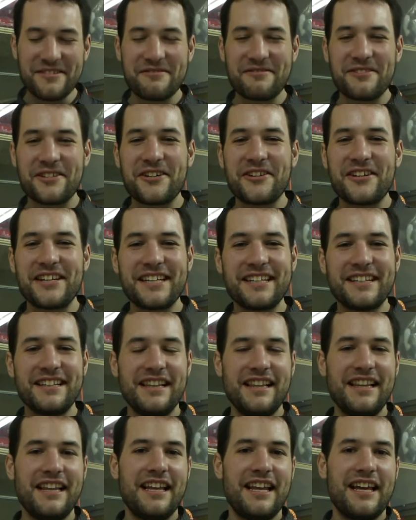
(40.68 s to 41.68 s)
I'm sorry,
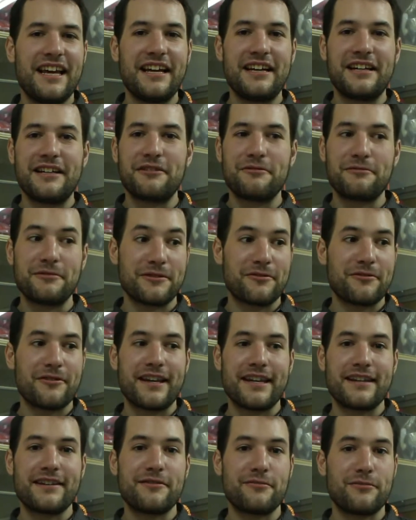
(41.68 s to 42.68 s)
uh, was a
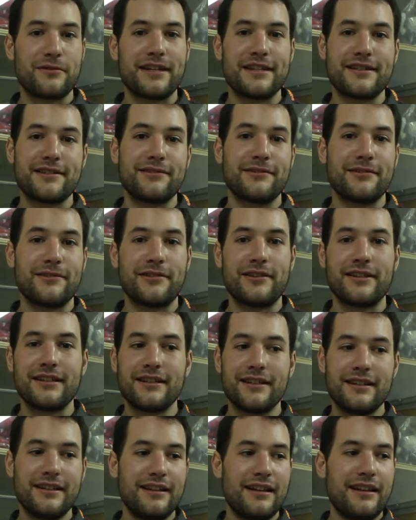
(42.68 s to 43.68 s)
great way to learn
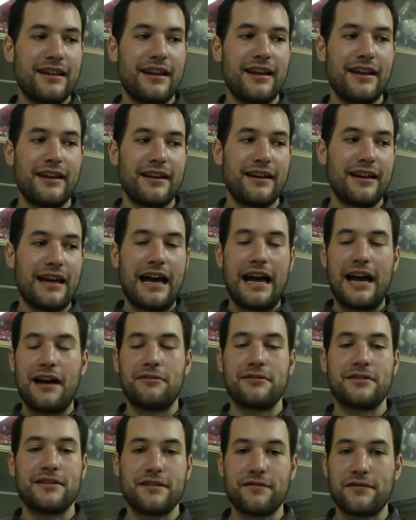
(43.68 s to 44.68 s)
uh, how
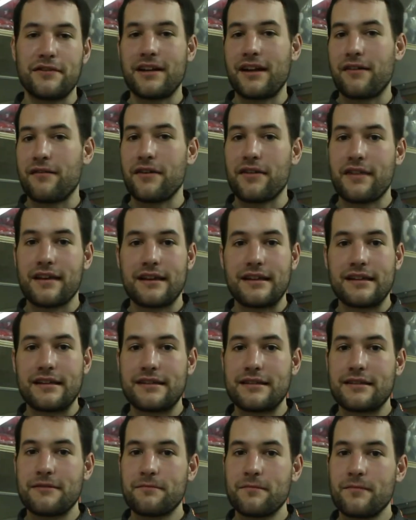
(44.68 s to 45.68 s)
different everything is.